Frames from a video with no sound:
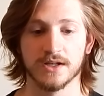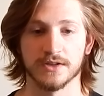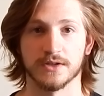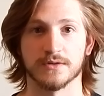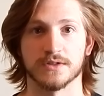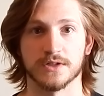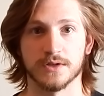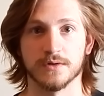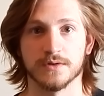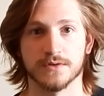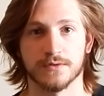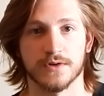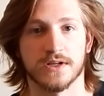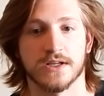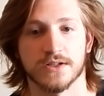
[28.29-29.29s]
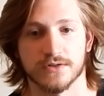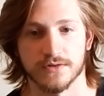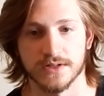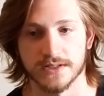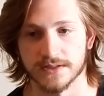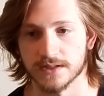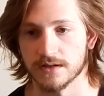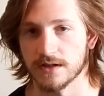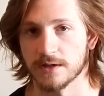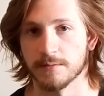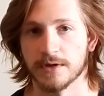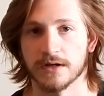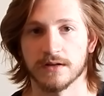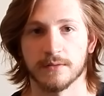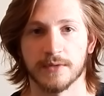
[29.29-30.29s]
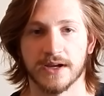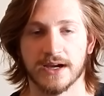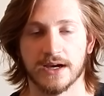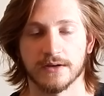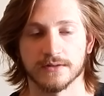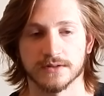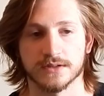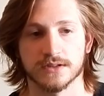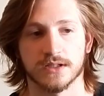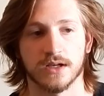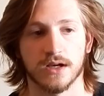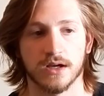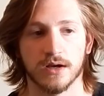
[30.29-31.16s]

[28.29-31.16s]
Those huge freaking trees that are like bigger than my house.